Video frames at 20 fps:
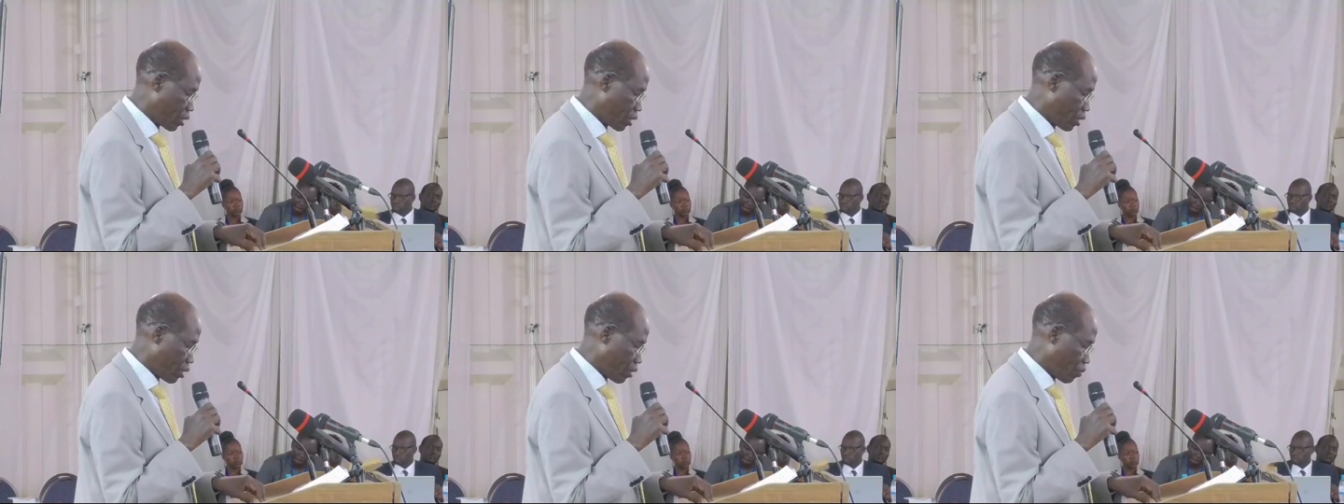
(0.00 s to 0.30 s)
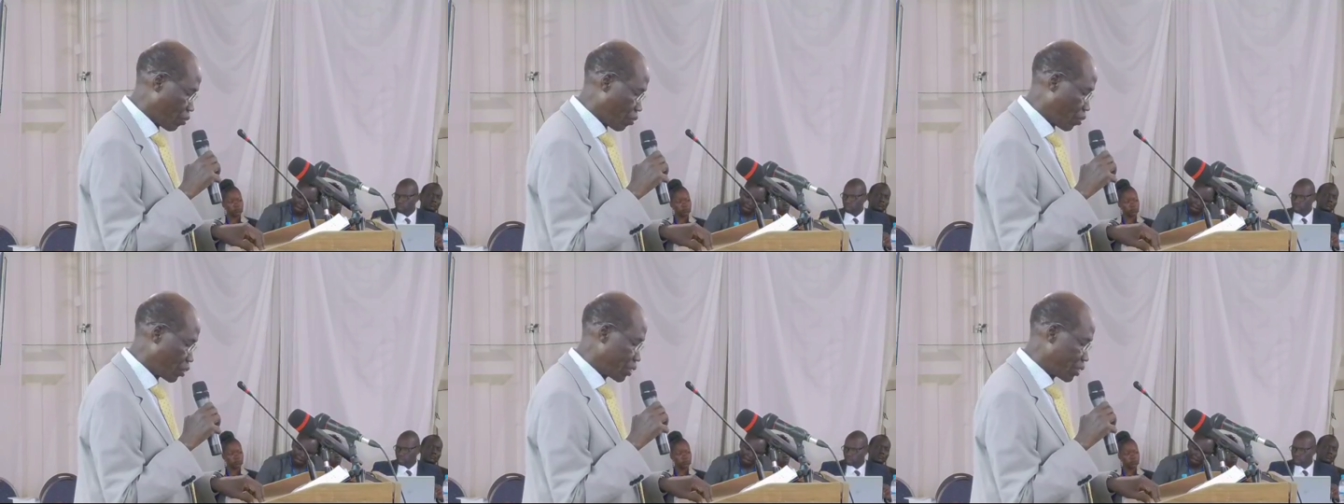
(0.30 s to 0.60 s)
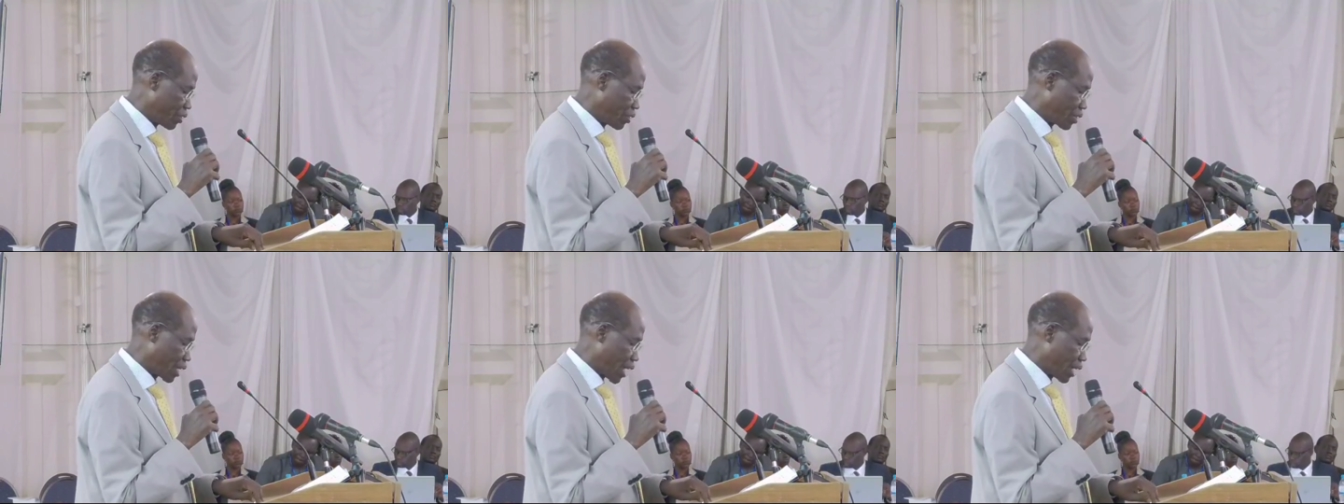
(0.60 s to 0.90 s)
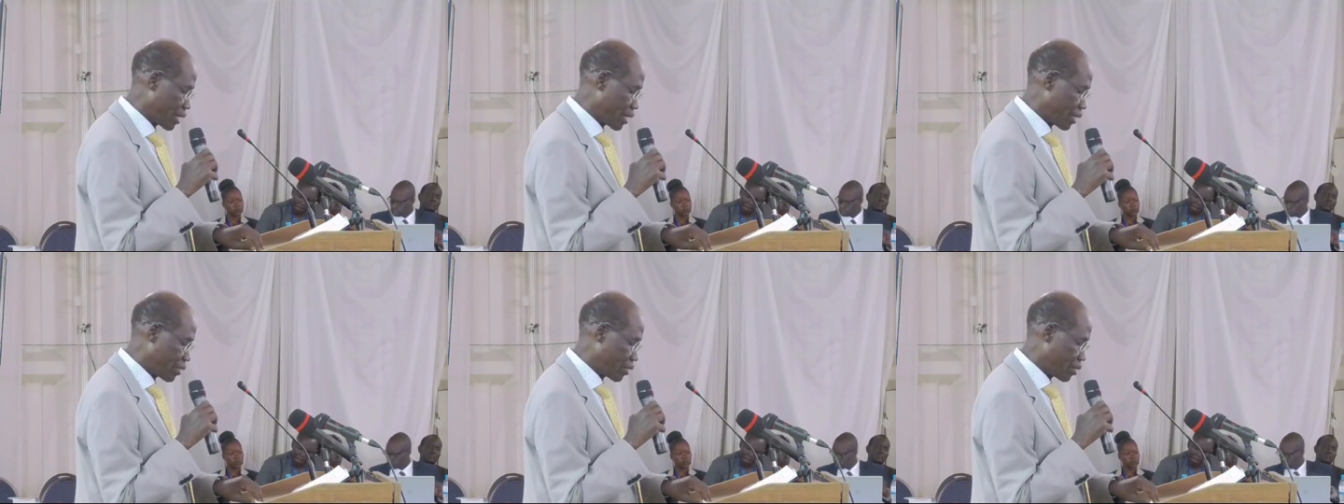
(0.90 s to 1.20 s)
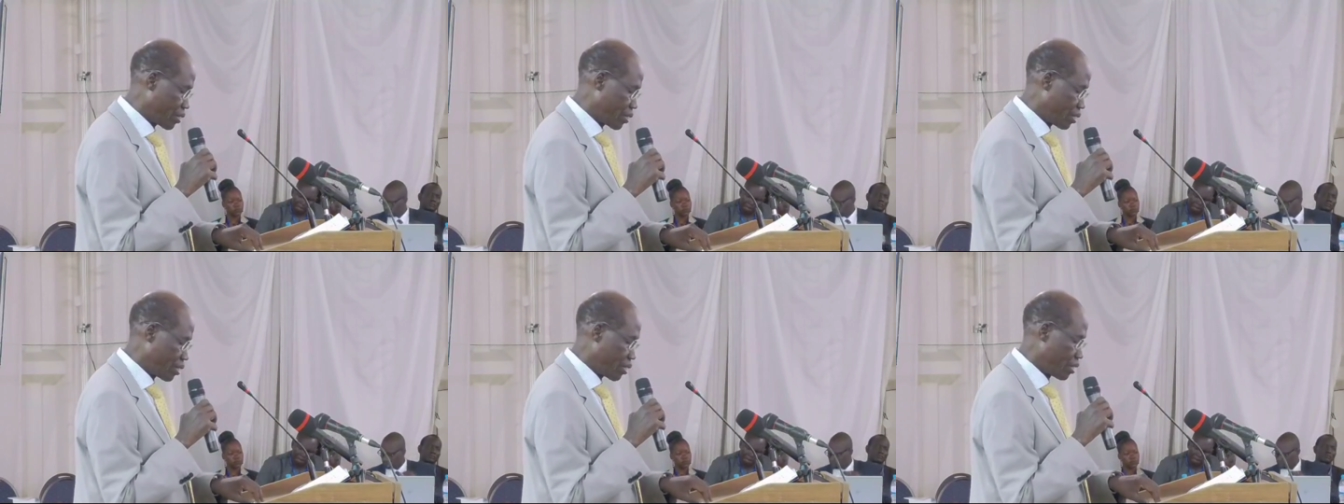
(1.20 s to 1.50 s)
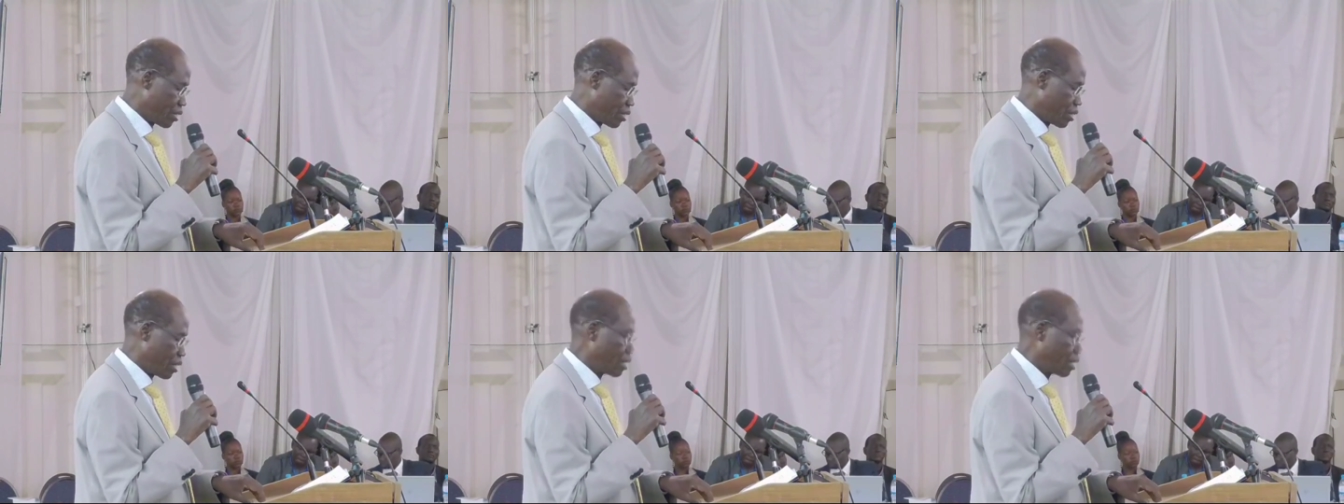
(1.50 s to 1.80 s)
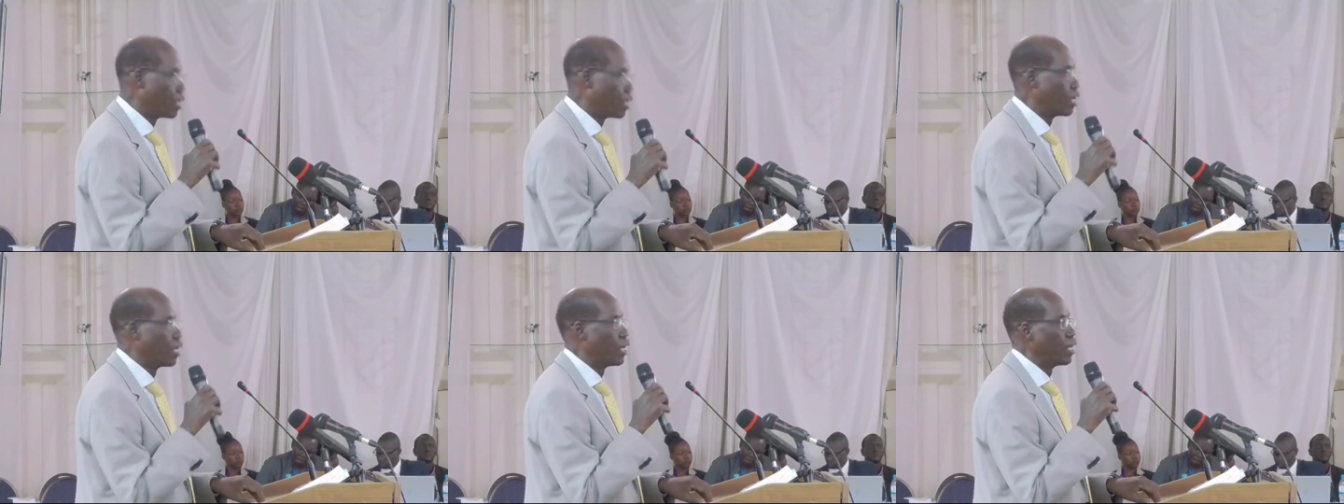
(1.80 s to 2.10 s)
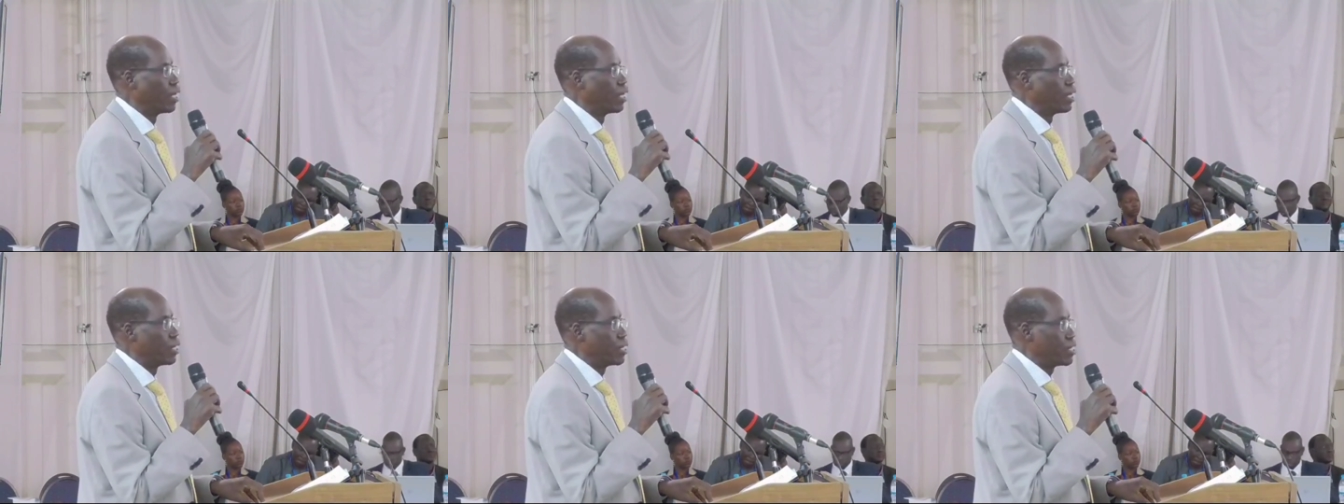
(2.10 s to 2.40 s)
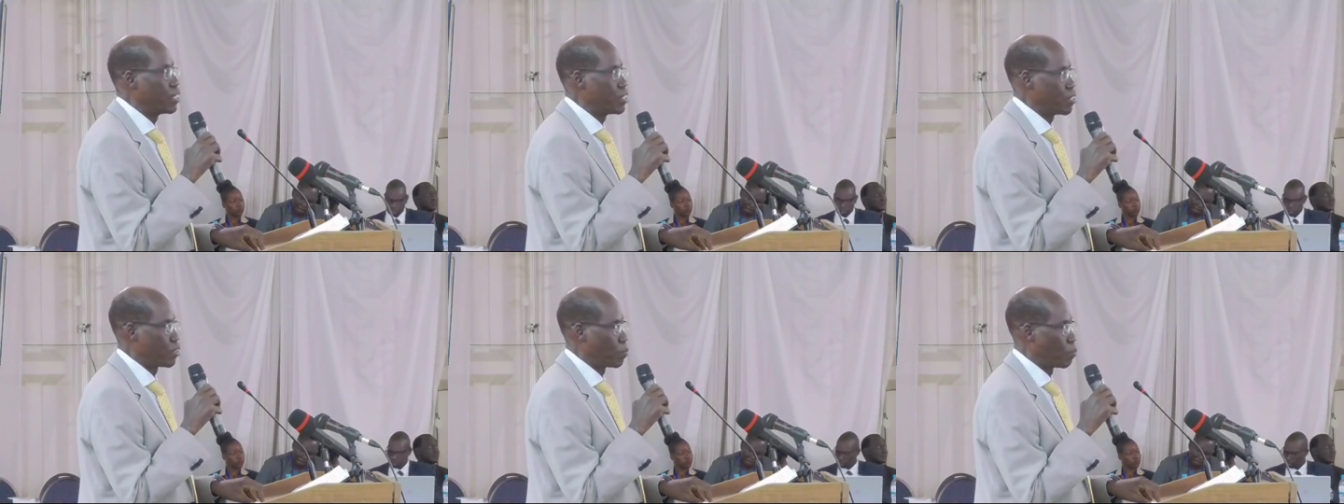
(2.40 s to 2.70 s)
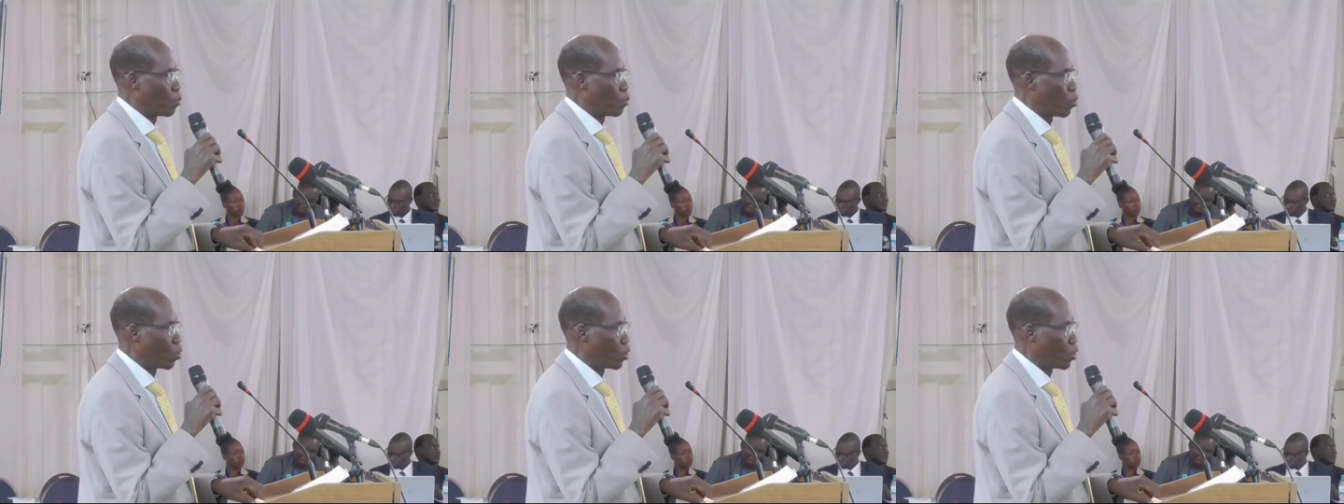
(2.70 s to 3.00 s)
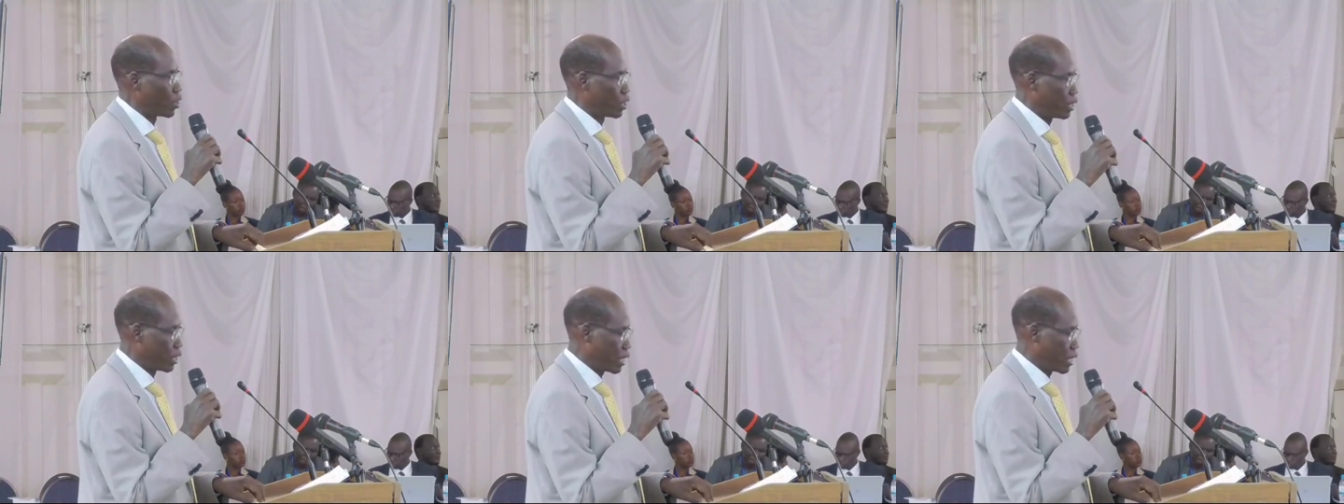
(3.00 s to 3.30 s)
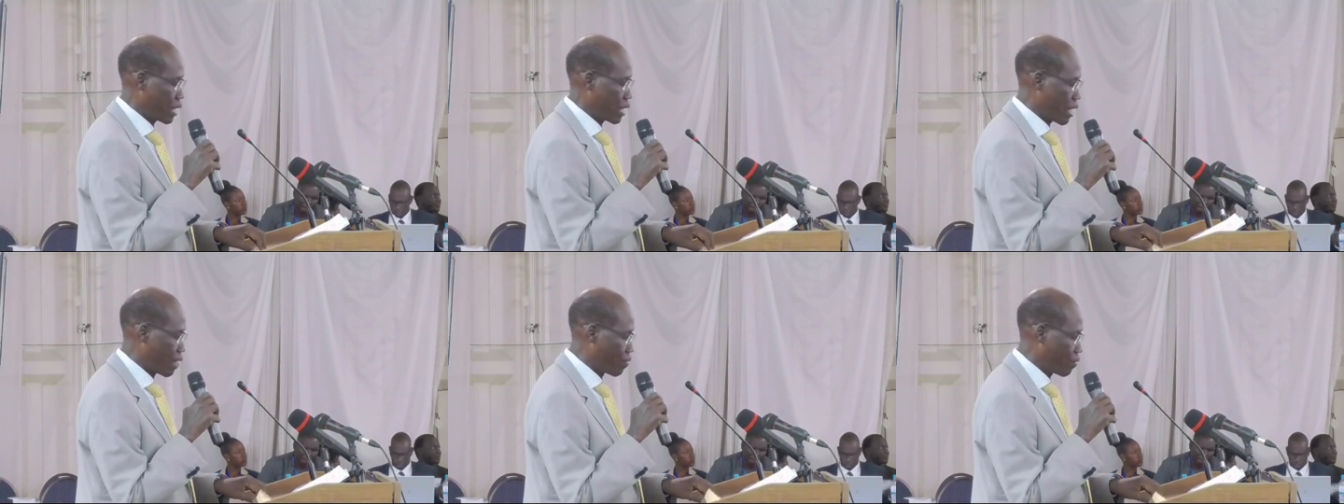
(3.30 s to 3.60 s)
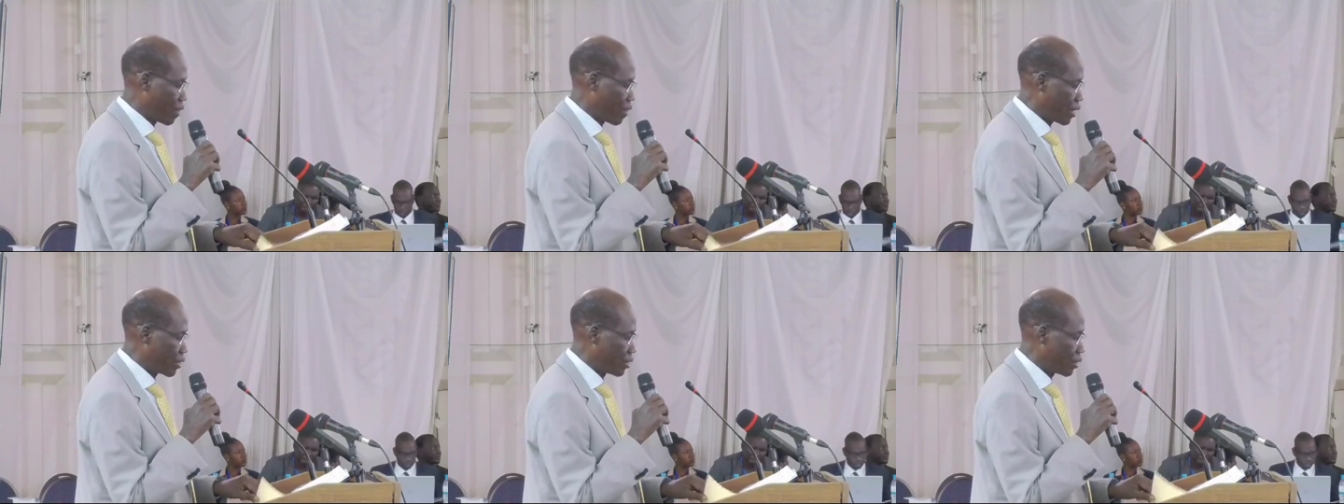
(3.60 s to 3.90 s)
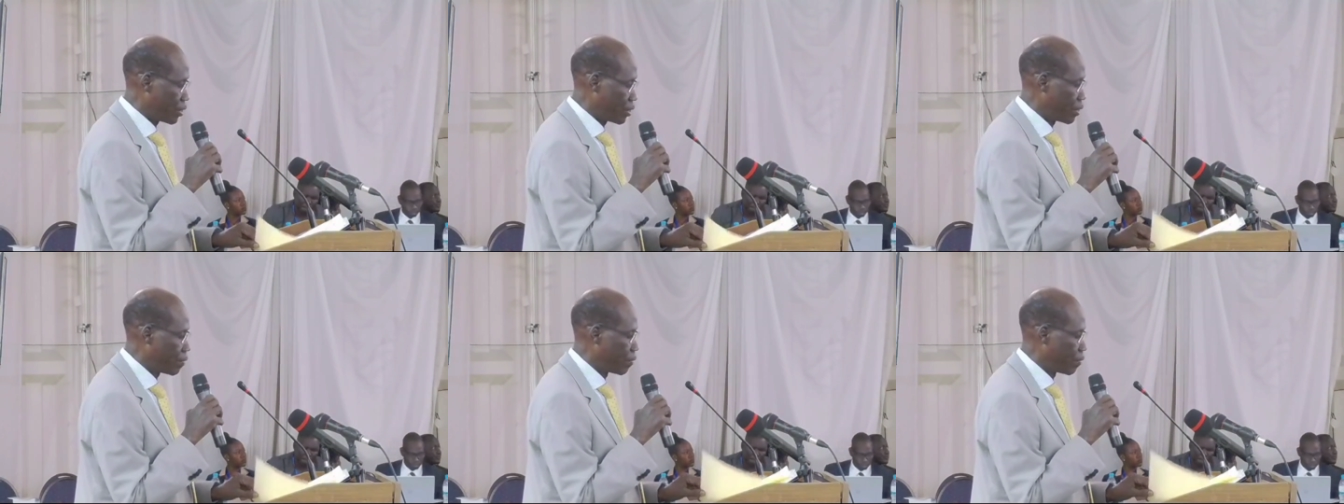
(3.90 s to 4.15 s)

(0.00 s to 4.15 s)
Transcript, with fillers: for his guidance, his support and advice